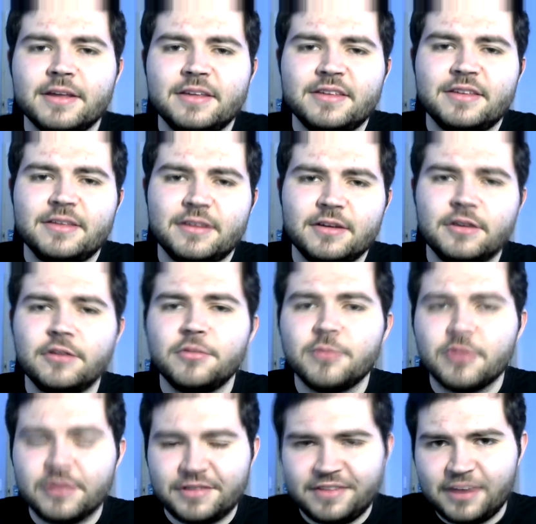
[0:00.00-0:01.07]
the humour
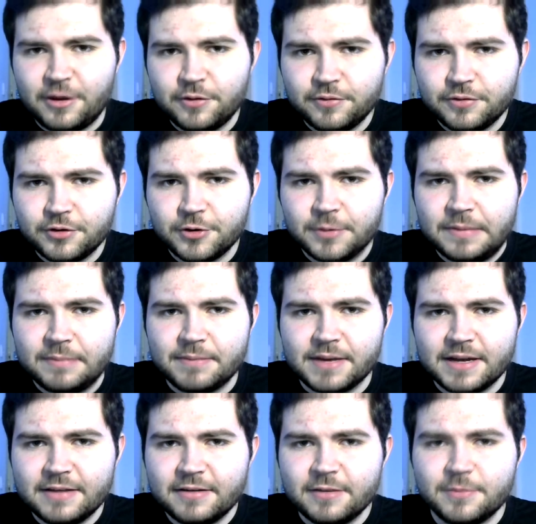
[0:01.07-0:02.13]
itself could be
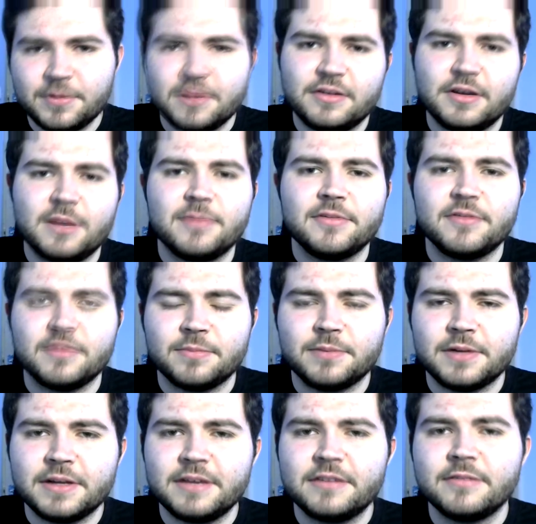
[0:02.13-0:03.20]
better, but in terms of its
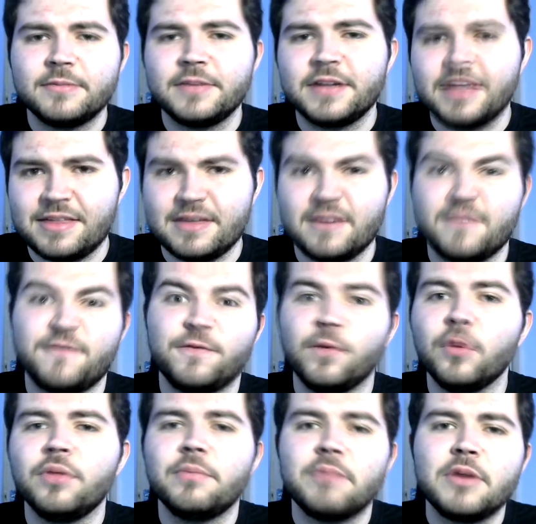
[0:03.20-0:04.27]
placement, I think for
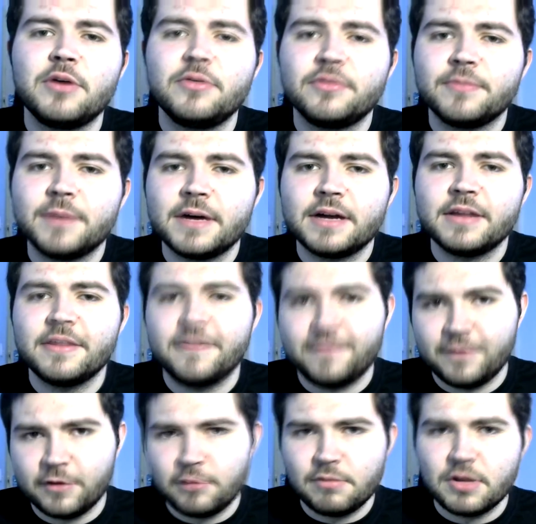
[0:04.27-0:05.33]
the most part the
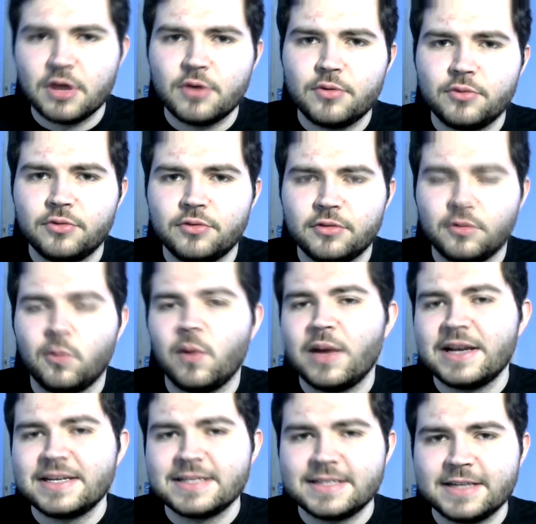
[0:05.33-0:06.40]
film knows
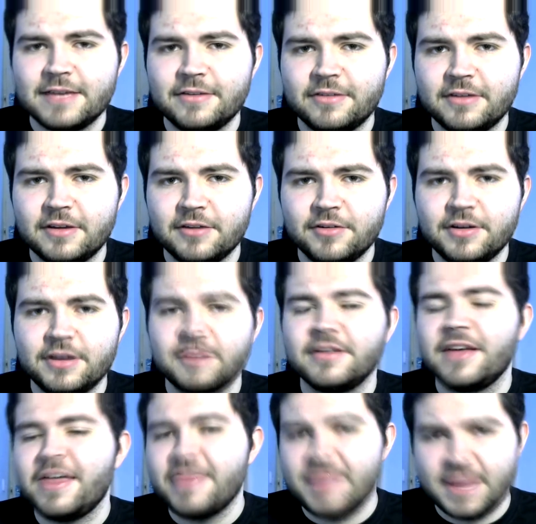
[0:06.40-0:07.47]
when to get serious,
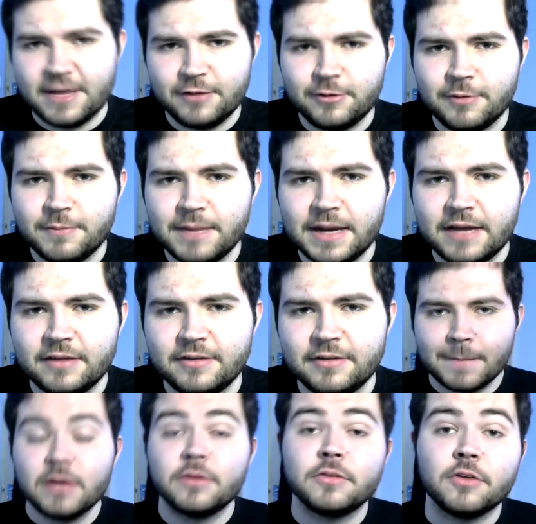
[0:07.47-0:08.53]
and that's what
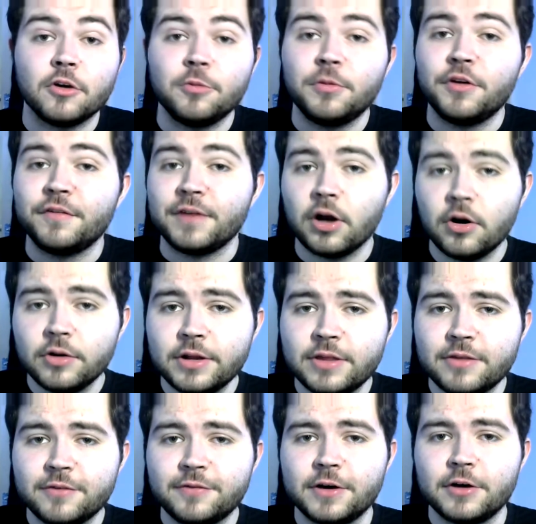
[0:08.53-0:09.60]
matters. So moving on
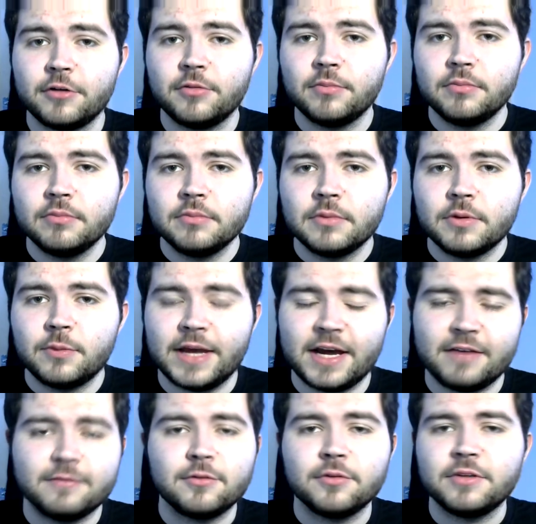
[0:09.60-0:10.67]
in the film, we
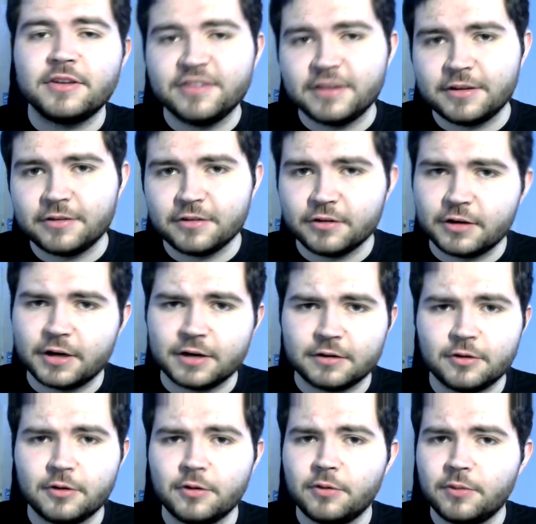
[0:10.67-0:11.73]
have all these scenes on
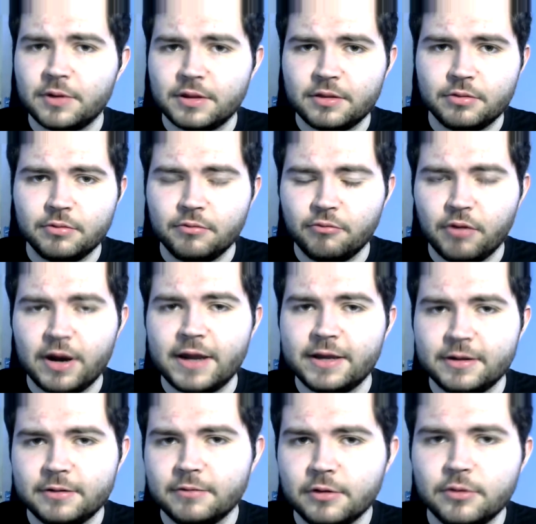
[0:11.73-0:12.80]
Acto with
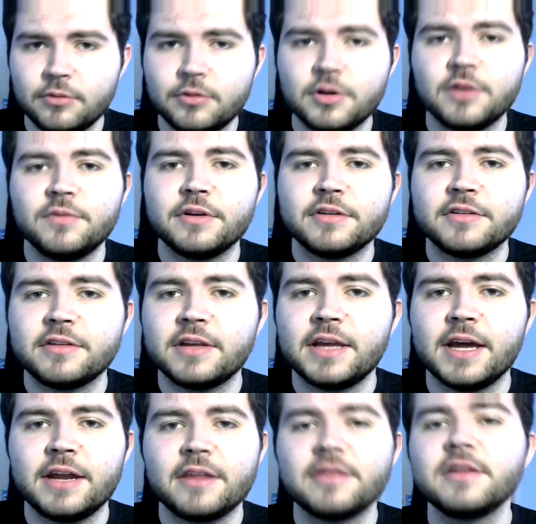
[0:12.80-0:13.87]
Rey and Luke, obviously,
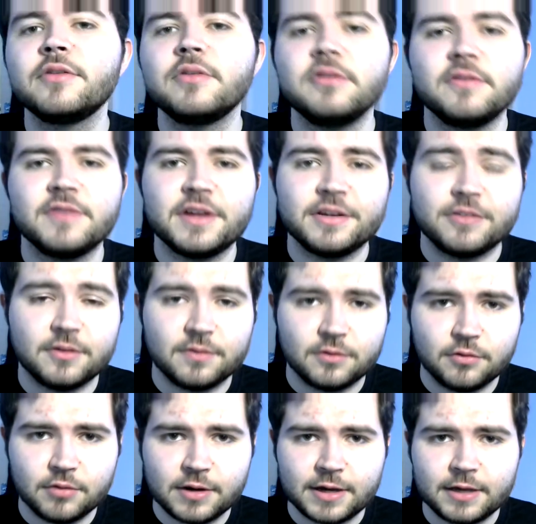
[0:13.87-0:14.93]
and I think all of that stuff's
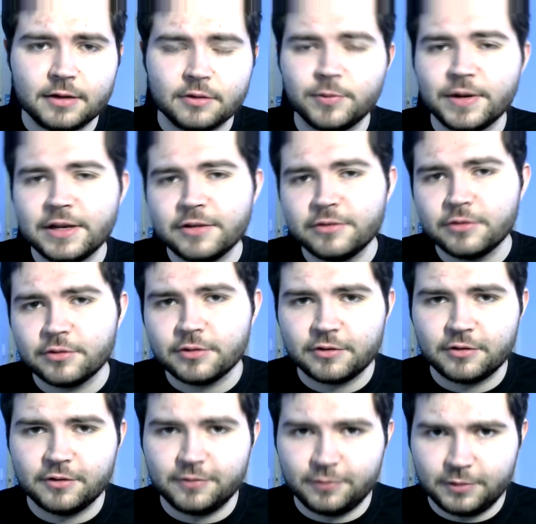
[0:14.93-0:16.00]
great, as well as all the
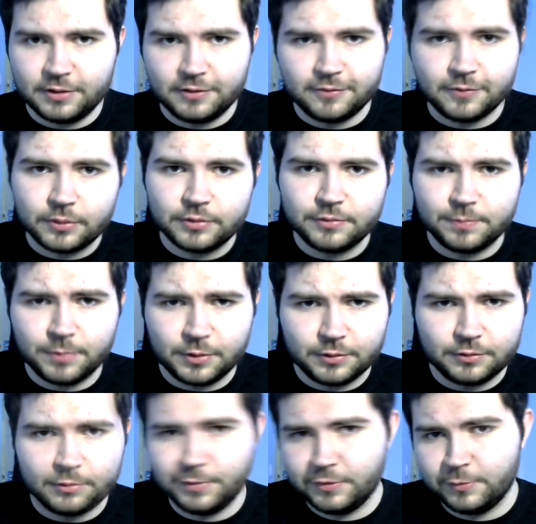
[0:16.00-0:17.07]
stuff with the Force
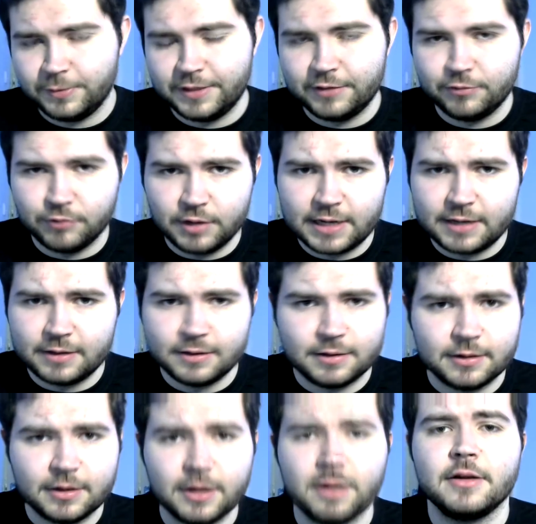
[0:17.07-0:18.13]
bond between Rey
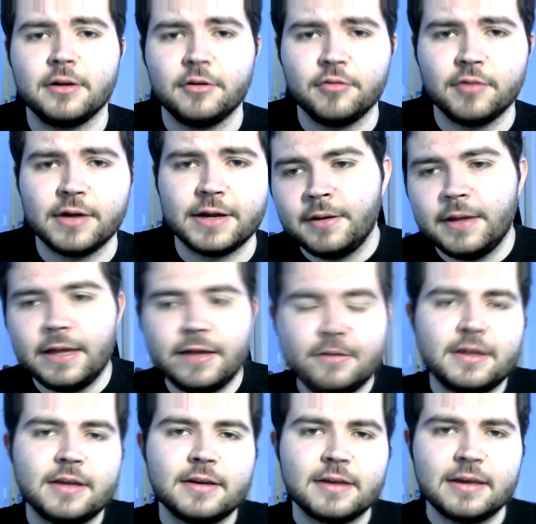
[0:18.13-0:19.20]
and Kylo Ren.
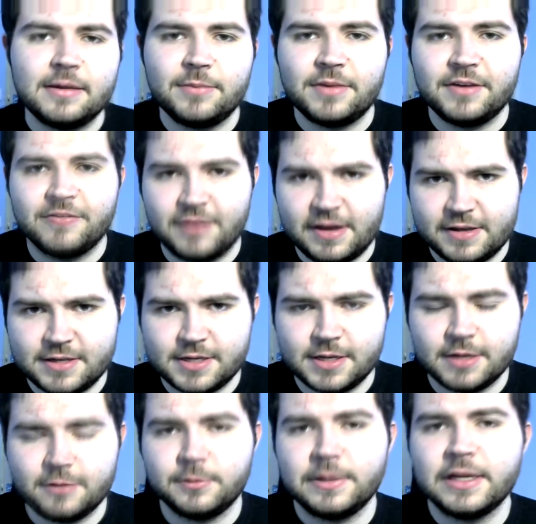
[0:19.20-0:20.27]
It did keep me
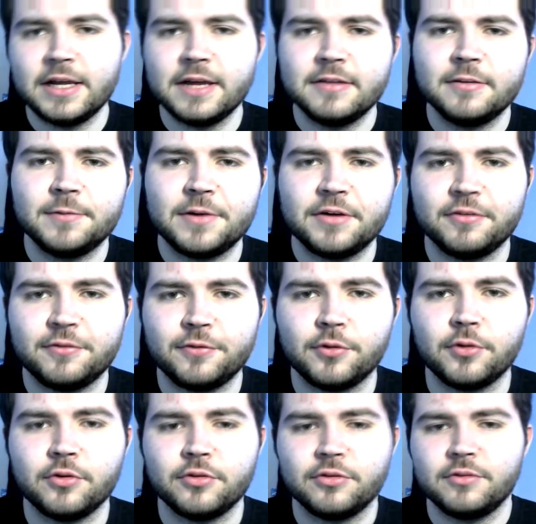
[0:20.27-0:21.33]
invested as we learned about the
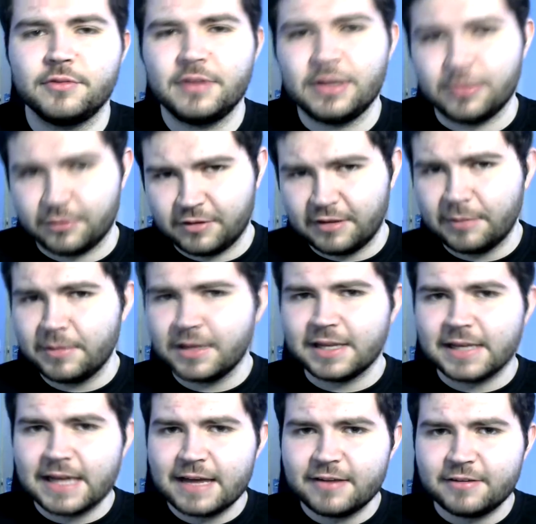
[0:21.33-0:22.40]
Force, you know, similar
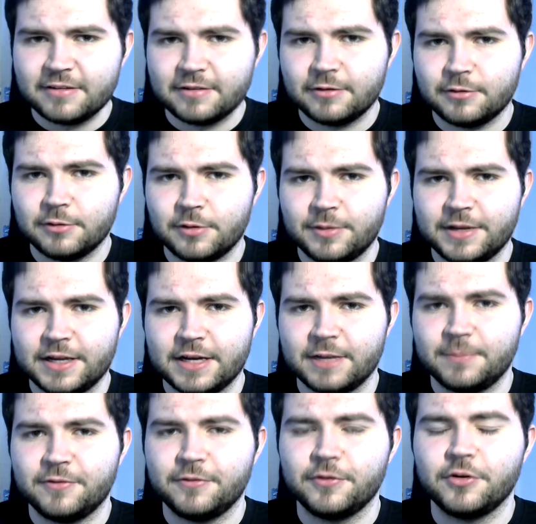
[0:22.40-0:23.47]
lessons to what we'd
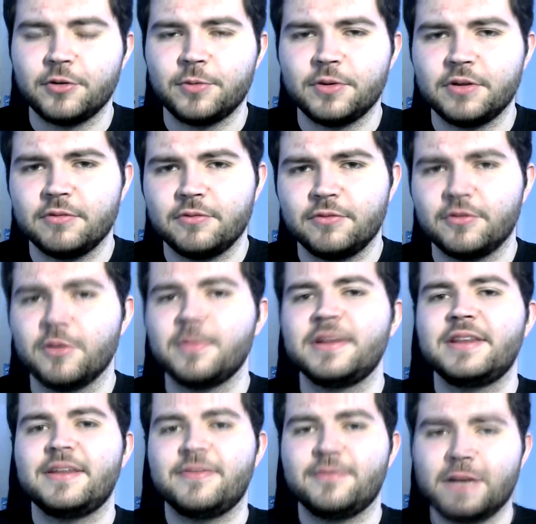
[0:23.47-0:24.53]
had before, but from a
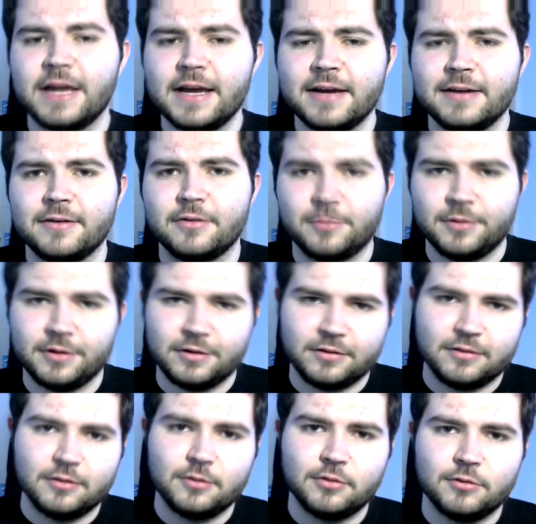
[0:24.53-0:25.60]
different angle,
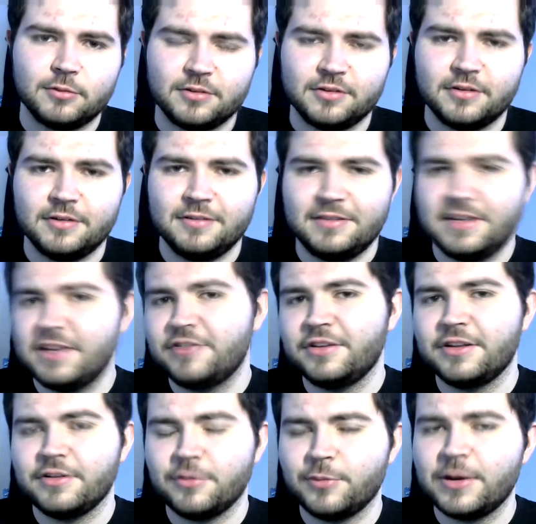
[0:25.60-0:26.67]
because Luke was
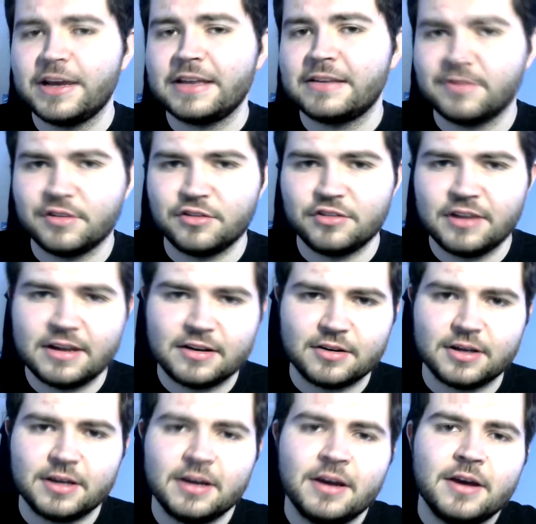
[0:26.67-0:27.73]
teaching the ways of the
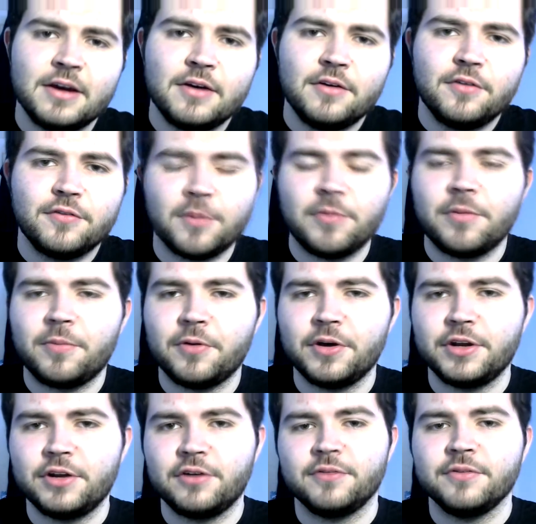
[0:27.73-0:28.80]
Jedi from the
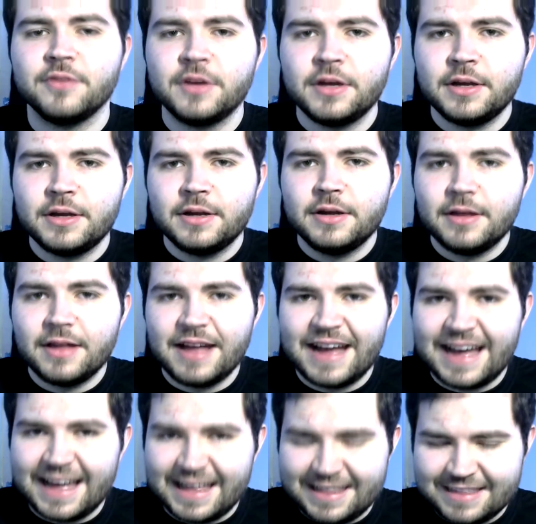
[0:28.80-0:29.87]
point of,
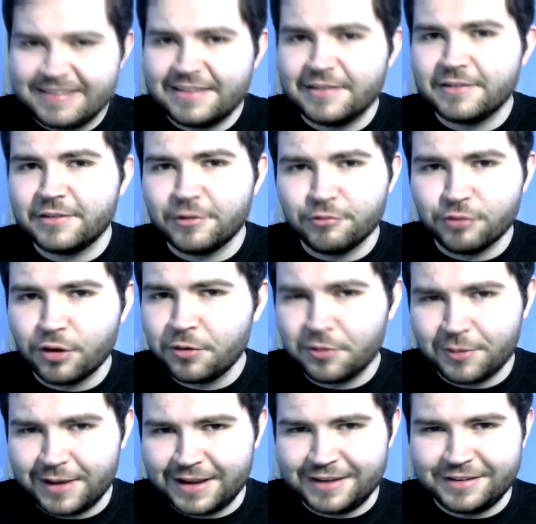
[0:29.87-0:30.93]
and this is the wrong
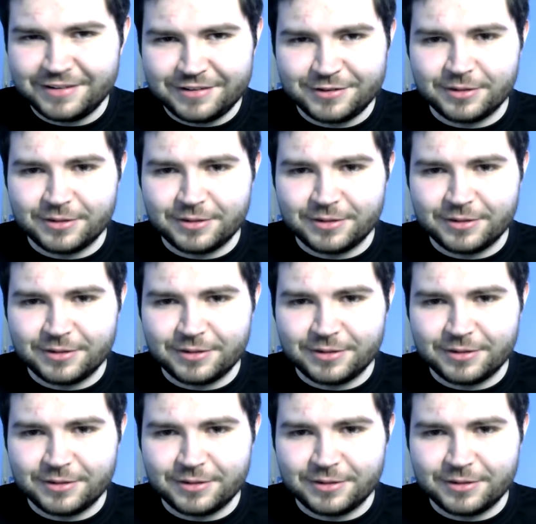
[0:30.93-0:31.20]
way to do